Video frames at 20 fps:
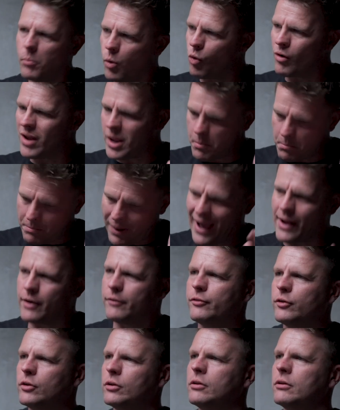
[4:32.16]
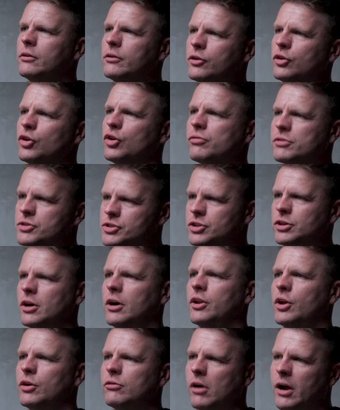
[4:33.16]
more impactful than
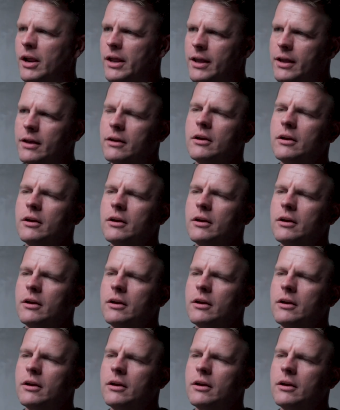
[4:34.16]
Cristiano right here.